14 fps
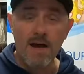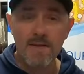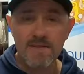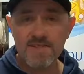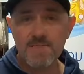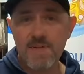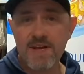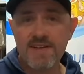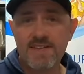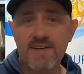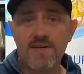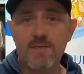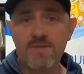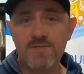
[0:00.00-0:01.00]
On these
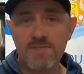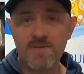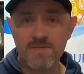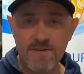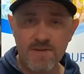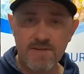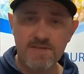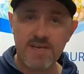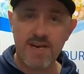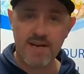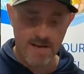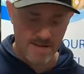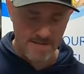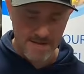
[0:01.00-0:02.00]
Pentair Whisperflos,
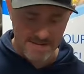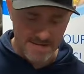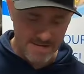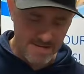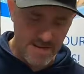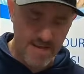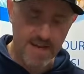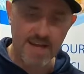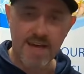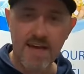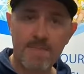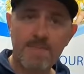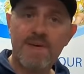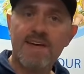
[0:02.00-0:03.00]
they do take
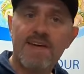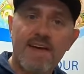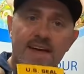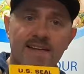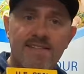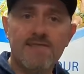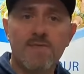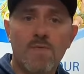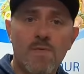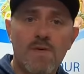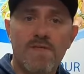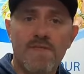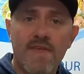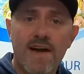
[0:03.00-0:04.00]
a
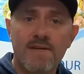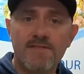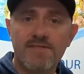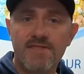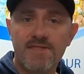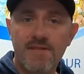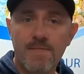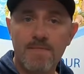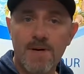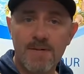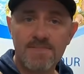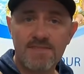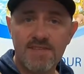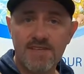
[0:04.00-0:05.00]
PS1000
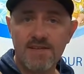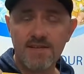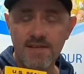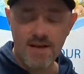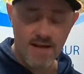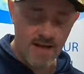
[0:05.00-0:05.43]
pump seal.